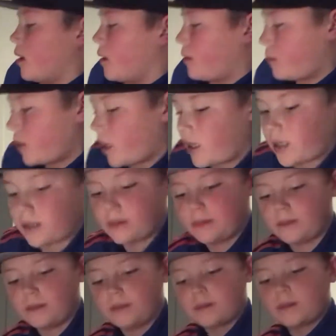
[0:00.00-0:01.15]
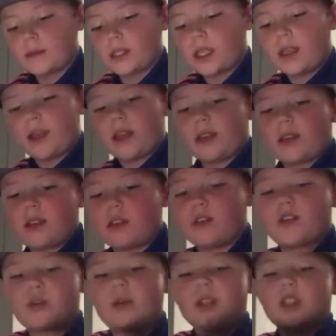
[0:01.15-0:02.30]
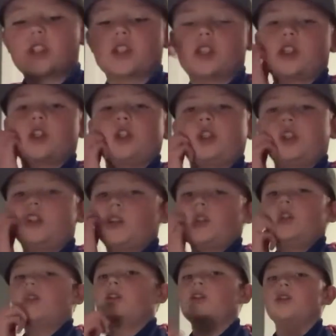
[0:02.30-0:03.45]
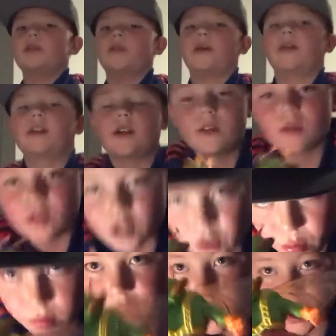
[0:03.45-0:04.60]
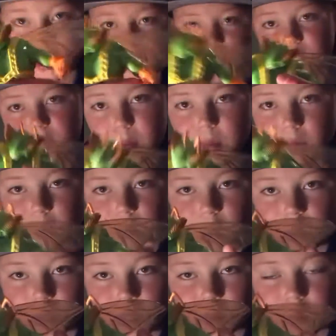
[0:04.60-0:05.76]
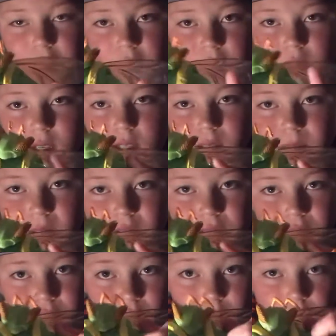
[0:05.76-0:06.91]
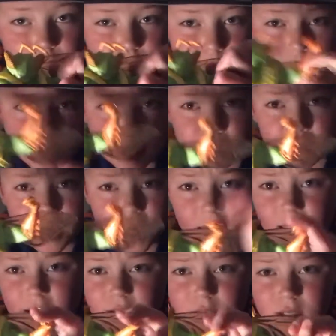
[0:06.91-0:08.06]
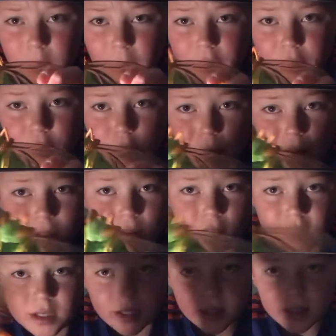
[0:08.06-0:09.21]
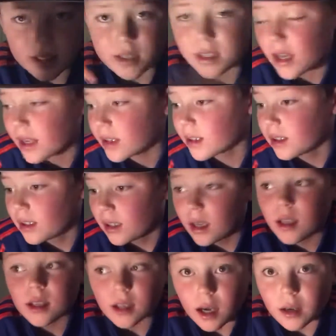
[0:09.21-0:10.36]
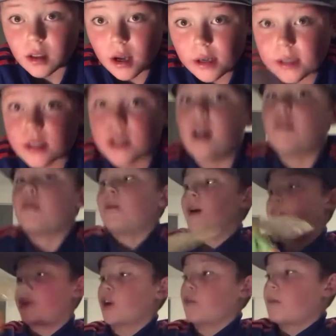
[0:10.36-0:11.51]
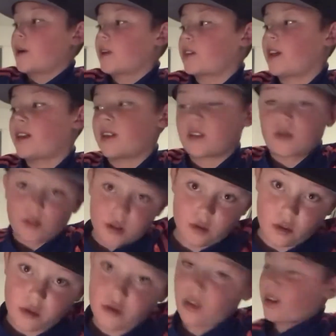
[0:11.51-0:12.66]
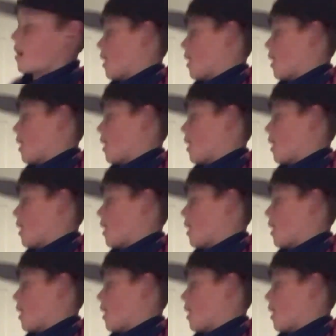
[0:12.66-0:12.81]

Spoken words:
him there. And Twitch, who unlike the other 2 was not given to me by a neighbor. I got him from, I think, my aunt on my 3rd birthday. Like I said, got a lot of stuff on my 3rd birthday because Toy Story 3 came